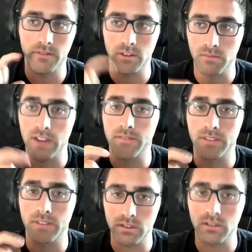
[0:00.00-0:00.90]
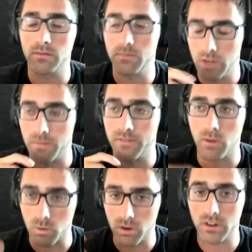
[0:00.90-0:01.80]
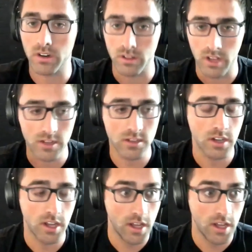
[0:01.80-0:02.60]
for breakfast, or you know before work or lunch,